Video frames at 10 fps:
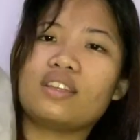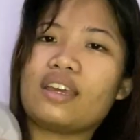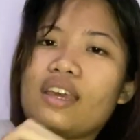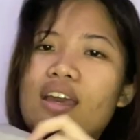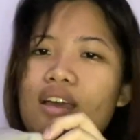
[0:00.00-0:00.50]

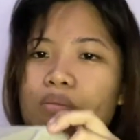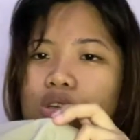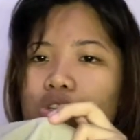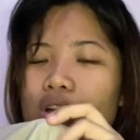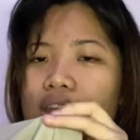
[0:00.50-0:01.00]
Kaya
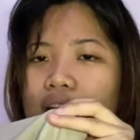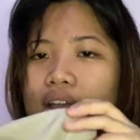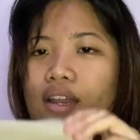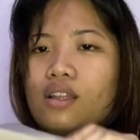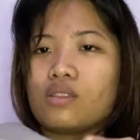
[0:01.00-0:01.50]
medyo
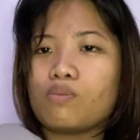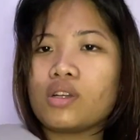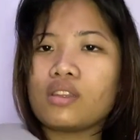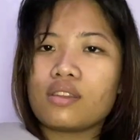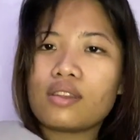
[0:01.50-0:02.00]
alanganin.
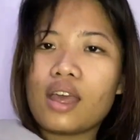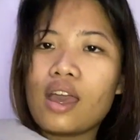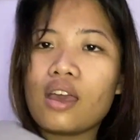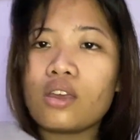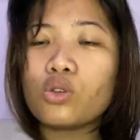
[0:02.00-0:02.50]
But
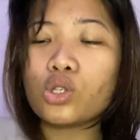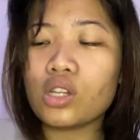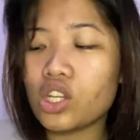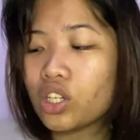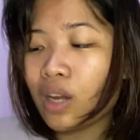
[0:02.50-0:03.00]
I
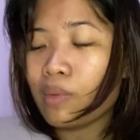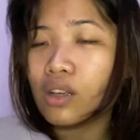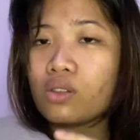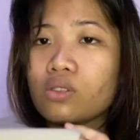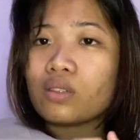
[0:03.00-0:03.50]
usually share my
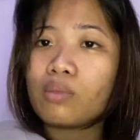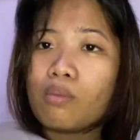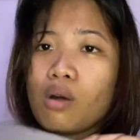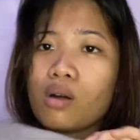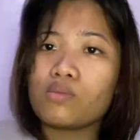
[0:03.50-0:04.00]
clothes with
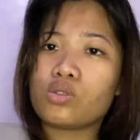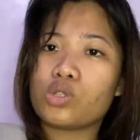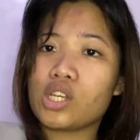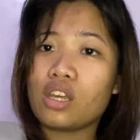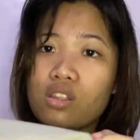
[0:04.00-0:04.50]
my mom so
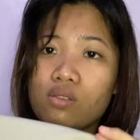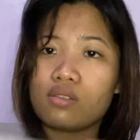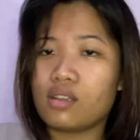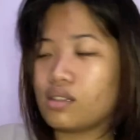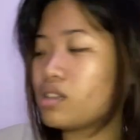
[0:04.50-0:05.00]
she can use
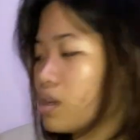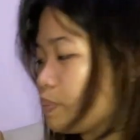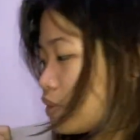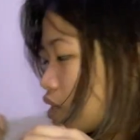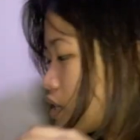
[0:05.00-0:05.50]
this.
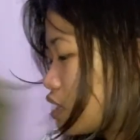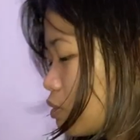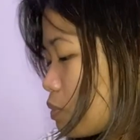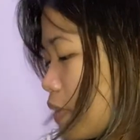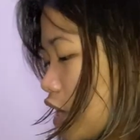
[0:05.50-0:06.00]
Since
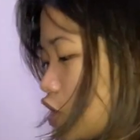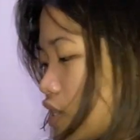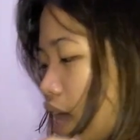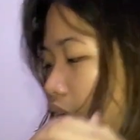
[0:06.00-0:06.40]
mas payat siya sa